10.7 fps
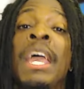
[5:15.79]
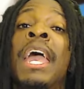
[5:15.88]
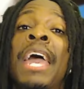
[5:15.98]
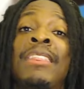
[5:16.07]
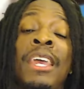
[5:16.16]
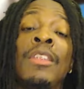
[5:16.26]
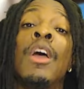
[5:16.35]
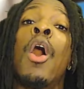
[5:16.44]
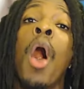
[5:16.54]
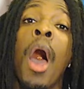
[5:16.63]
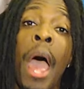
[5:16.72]
And then
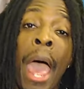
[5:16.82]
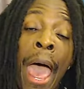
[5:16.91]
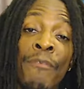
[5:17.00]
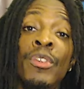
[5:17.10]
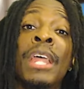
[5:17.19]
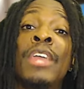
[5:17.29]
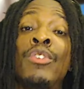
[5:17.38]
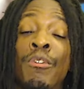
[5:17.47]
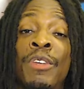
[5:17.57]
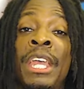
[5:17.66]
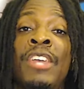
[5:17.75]
after that
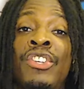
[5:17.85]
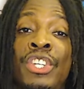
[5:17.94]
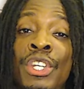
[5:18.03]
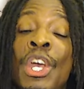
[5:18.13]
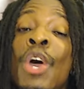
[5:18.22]
unification,